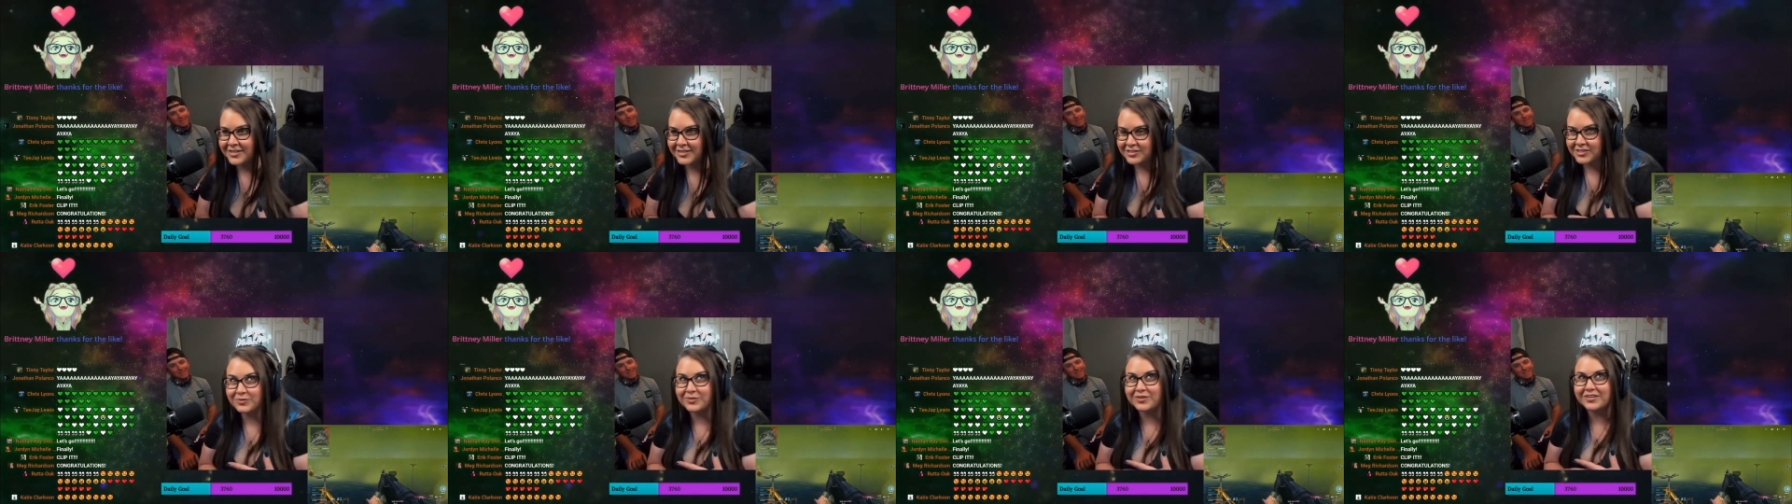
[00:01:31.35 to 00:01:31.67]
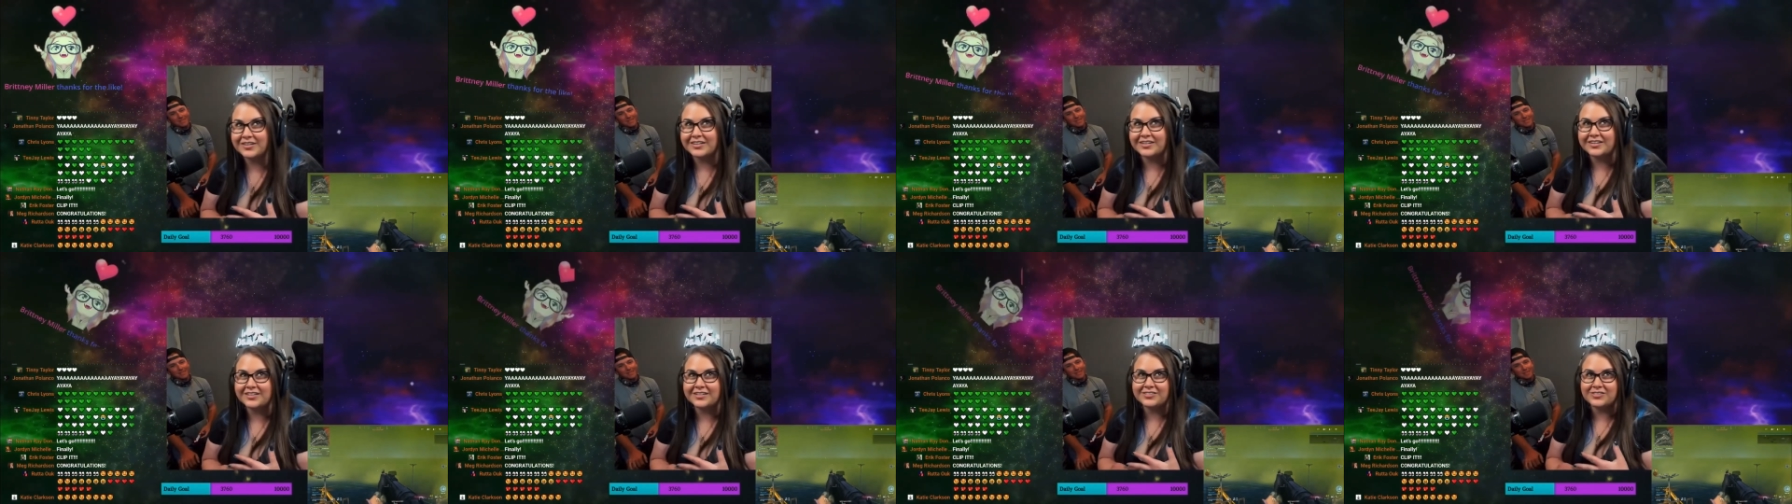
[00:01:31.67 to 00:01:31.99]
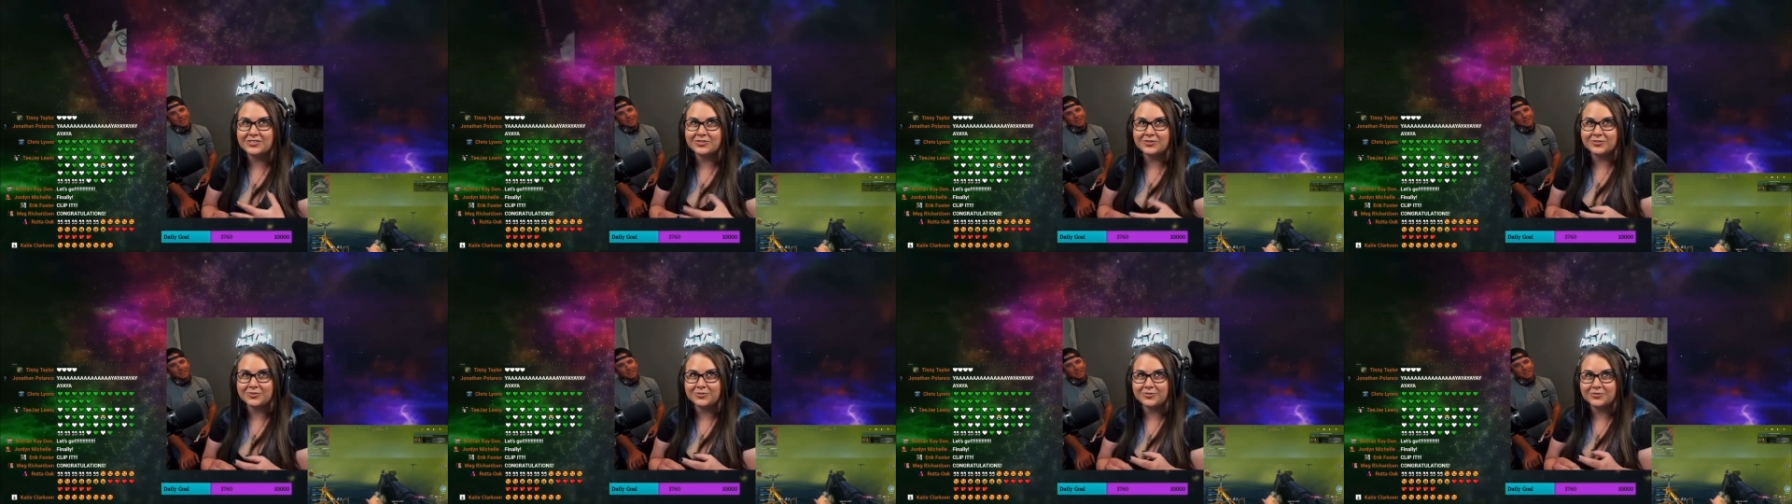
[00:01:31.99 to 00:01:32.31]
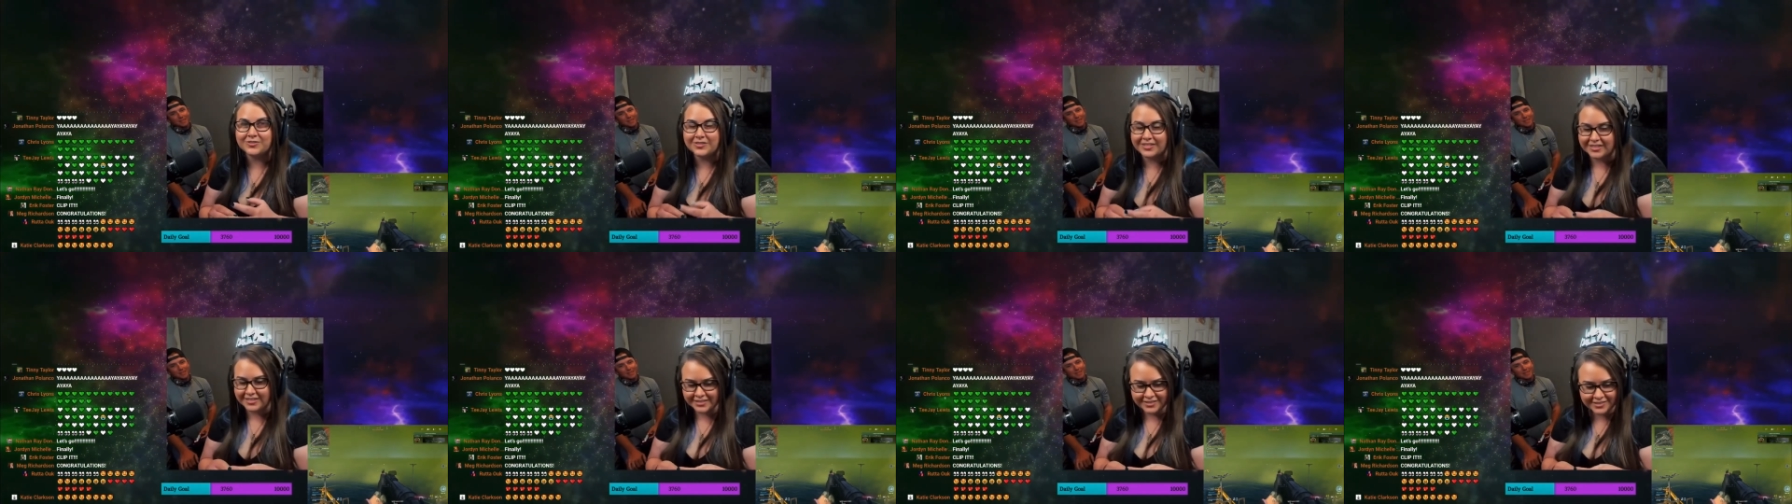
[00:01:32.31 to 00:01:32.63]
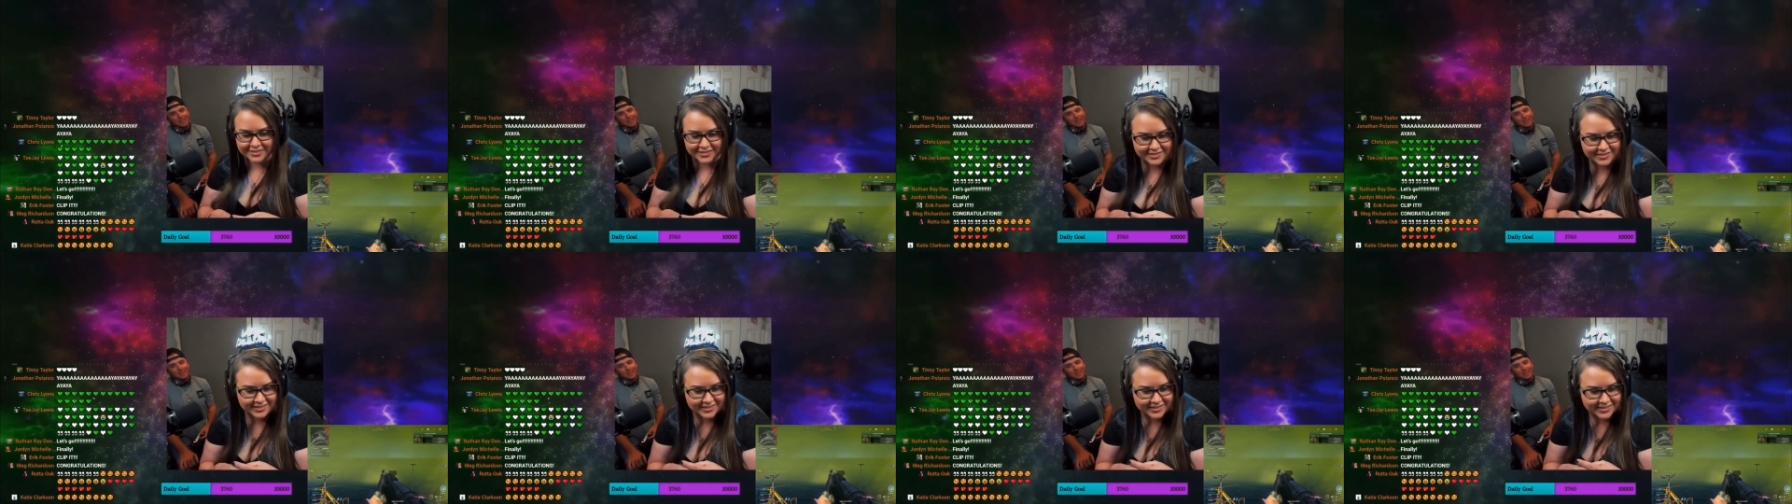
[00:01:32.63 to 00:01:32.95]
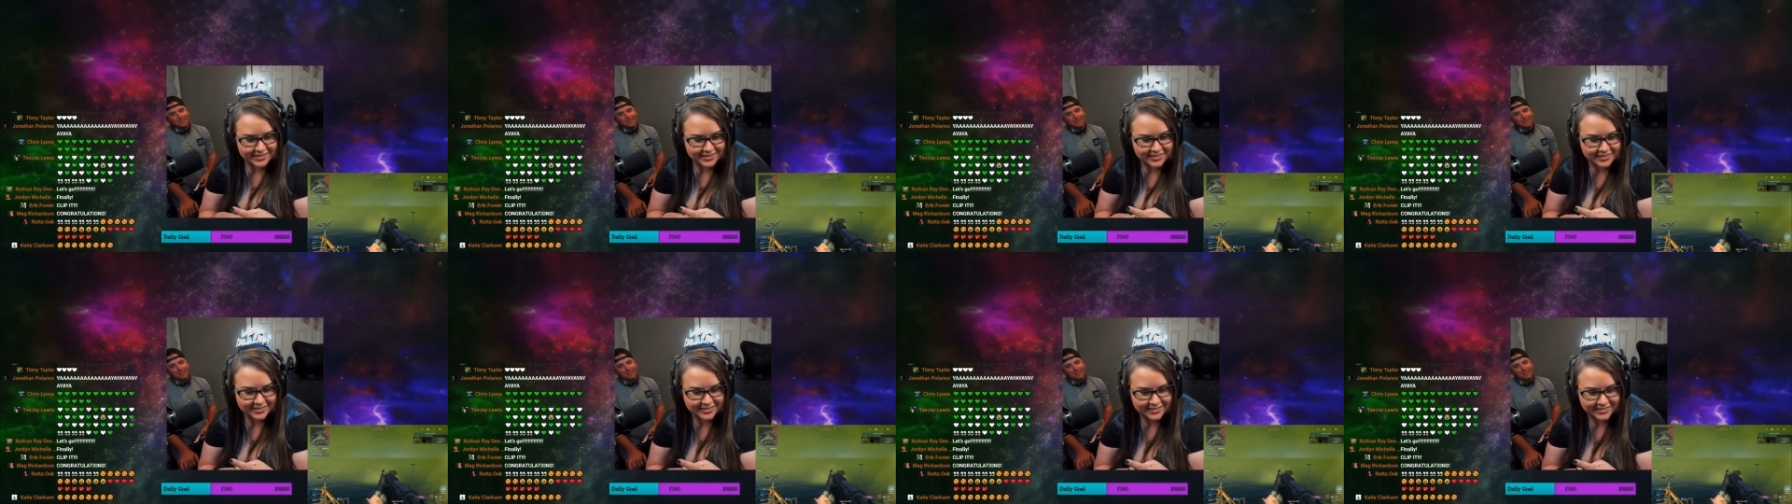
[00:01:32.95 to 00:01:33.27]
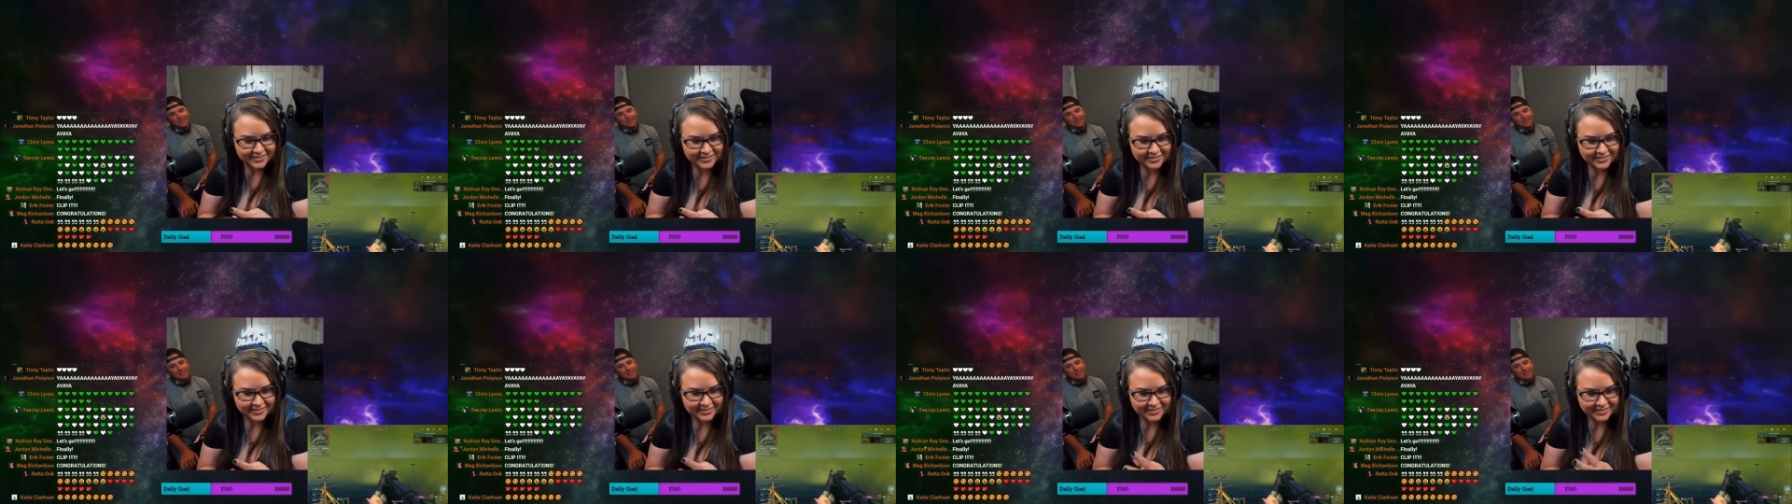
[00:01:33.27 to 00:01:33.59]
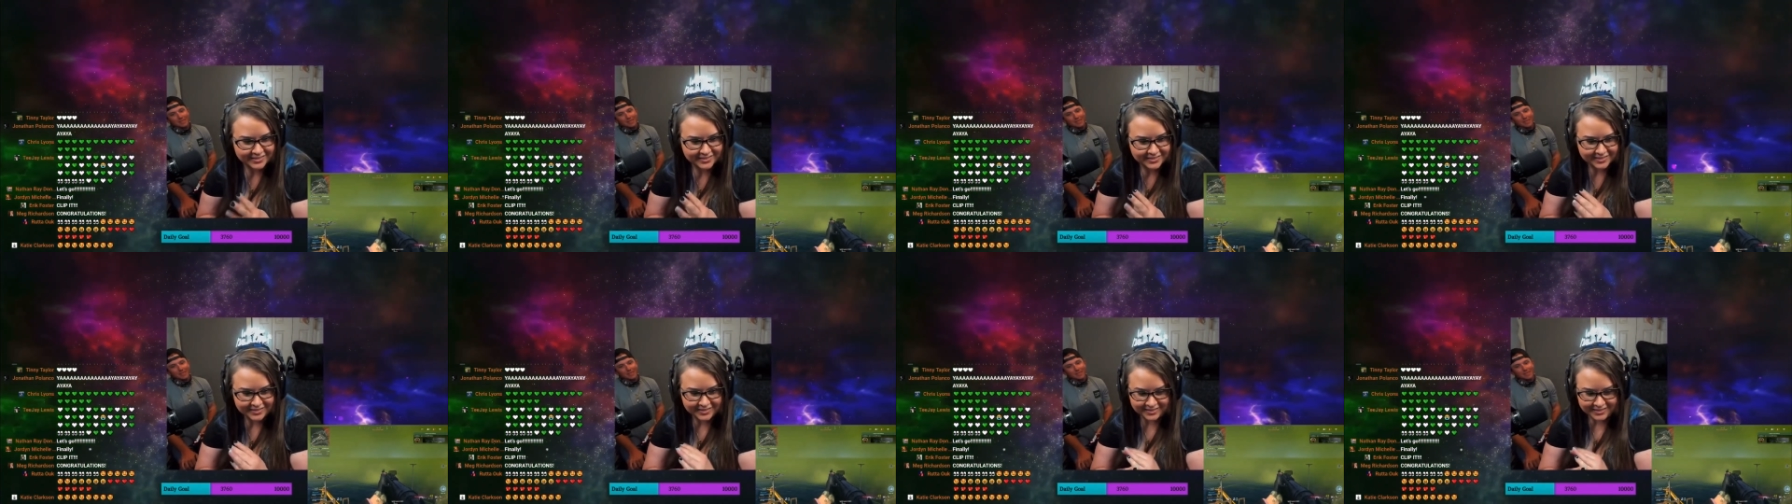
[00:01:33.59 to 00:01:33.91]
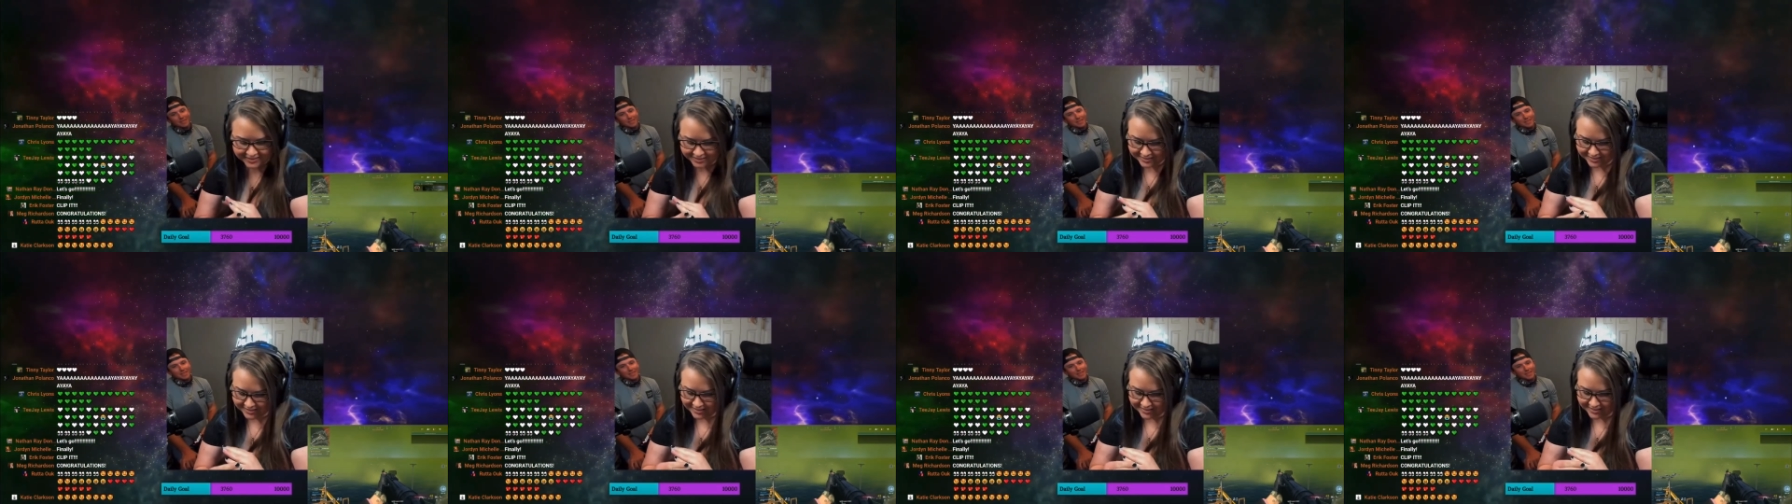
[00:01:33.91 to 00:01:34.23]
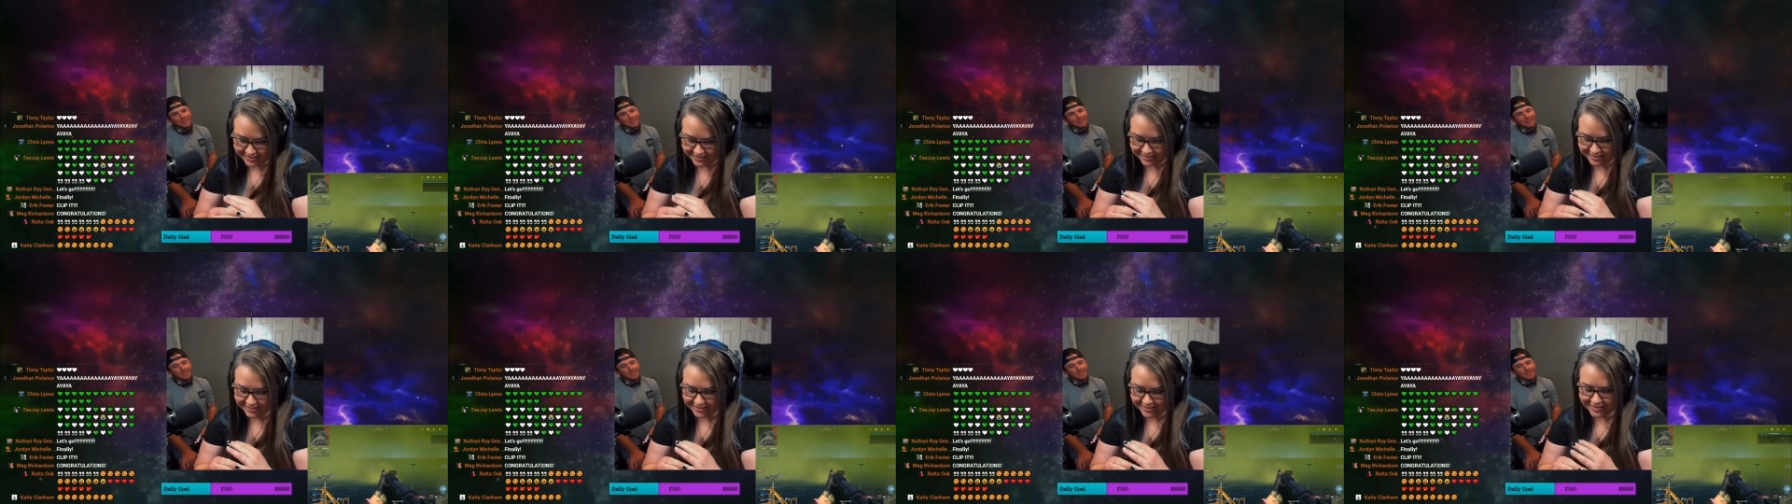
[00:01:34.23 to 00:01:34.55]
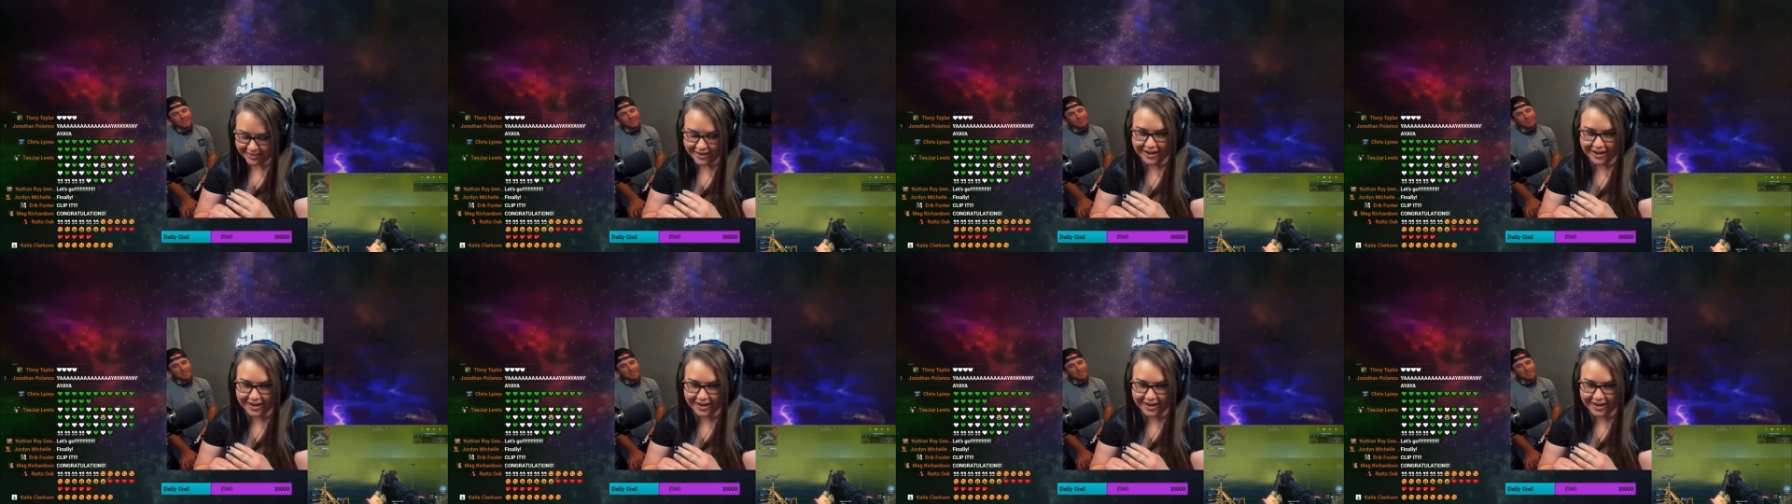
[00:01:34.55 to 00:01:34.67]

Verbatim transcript: So we're gonna do this. Oh, up on top of the prison.